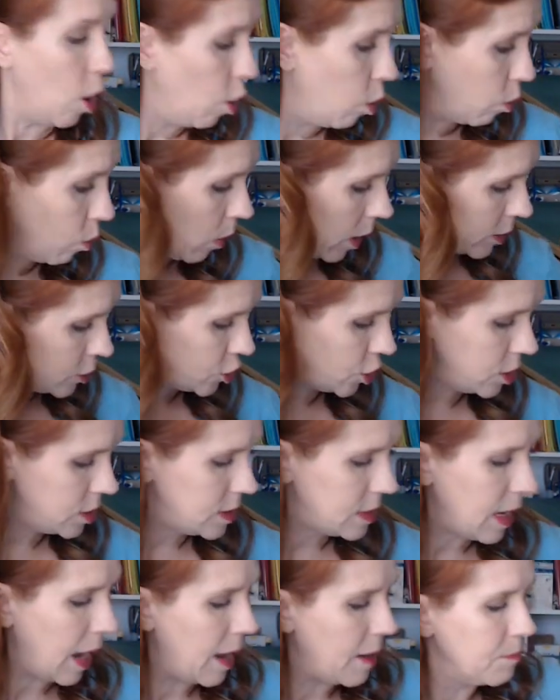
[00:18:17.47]
Oh, I should
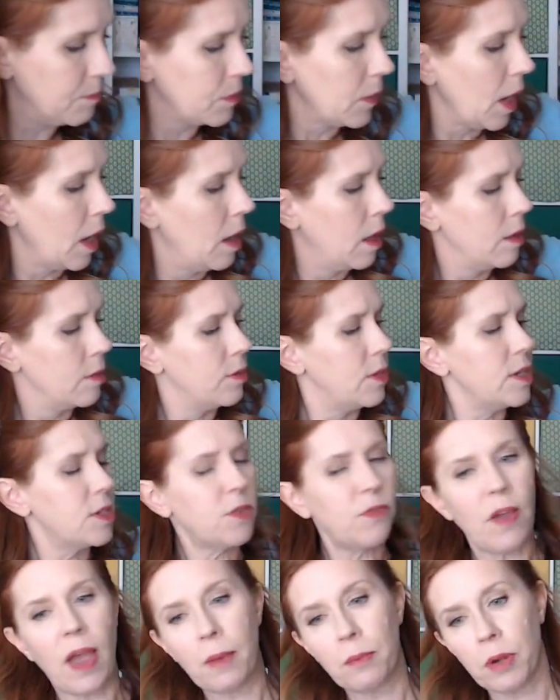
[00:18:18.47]
say
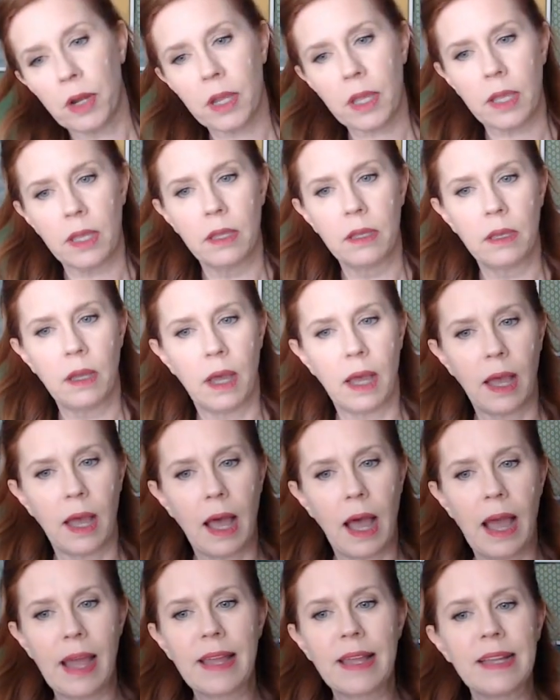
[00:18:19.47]
this fabric,
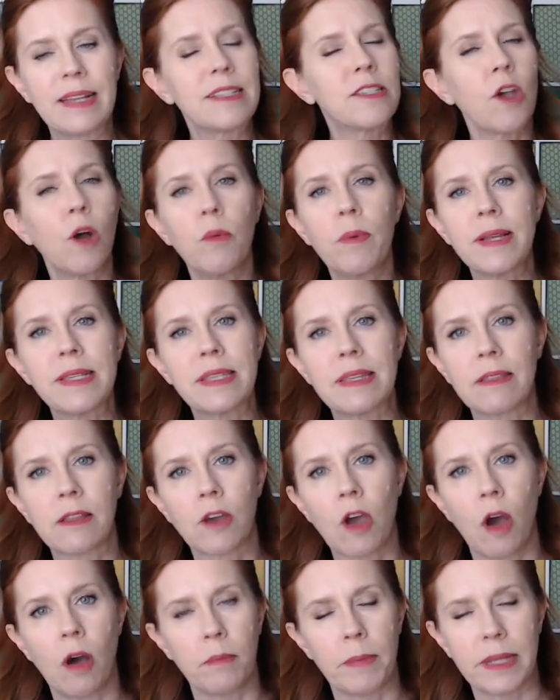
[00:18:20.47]
uh, it's always in the
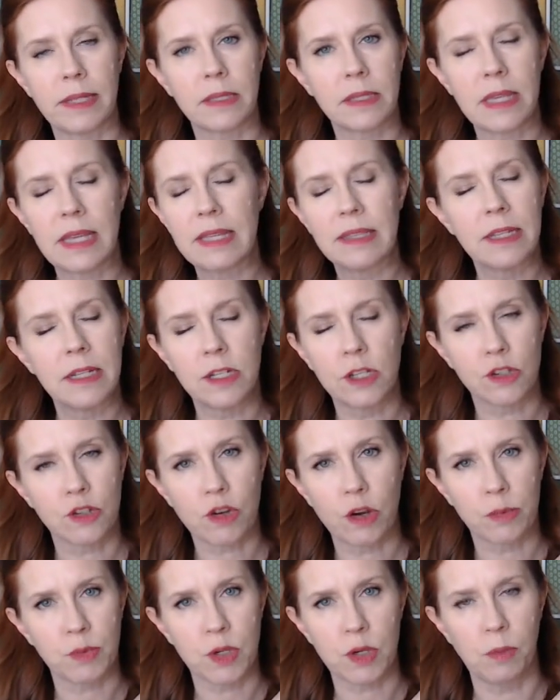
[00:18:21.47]
comments, in the
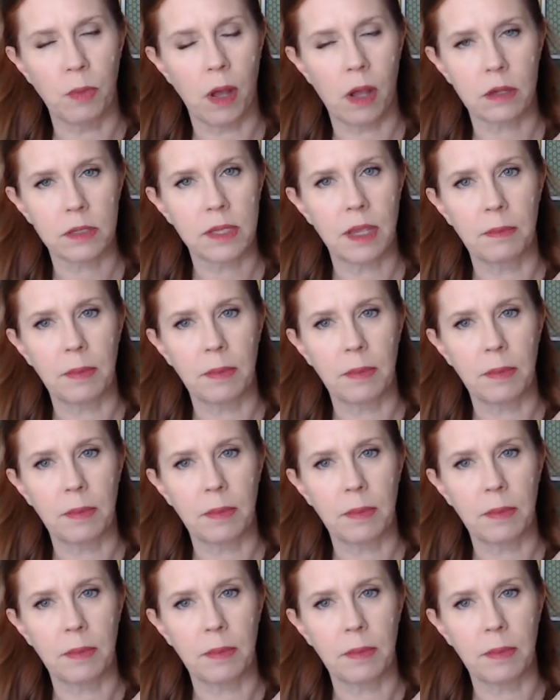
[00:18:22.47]
description box.